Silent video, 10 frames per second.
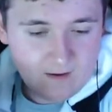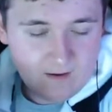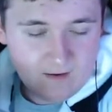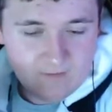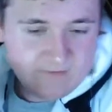
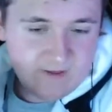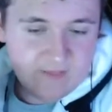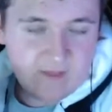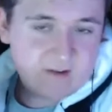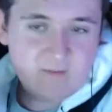You'll
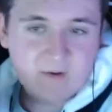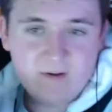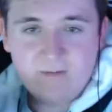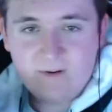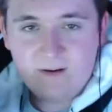find that
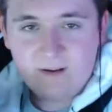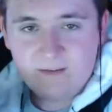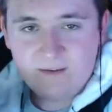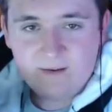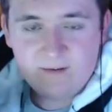experience one day,
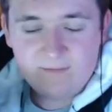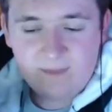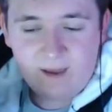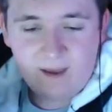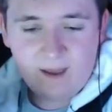Zill.
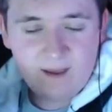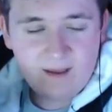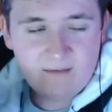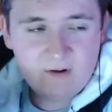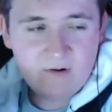I
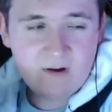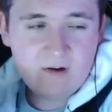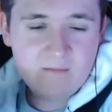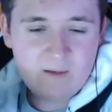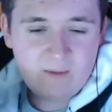have no
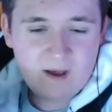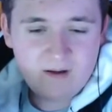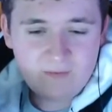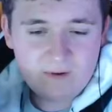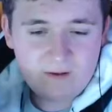doubt in my
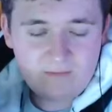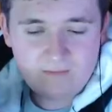mind you will.